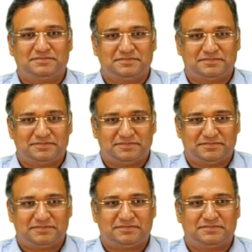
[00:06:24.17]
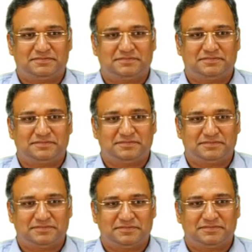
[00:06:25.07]

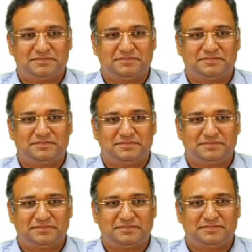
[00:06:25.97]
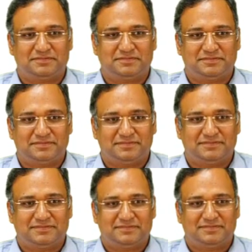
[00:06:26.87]

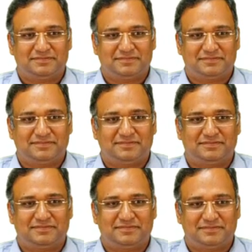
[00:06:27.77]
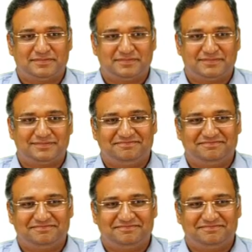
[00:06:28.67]
(silent)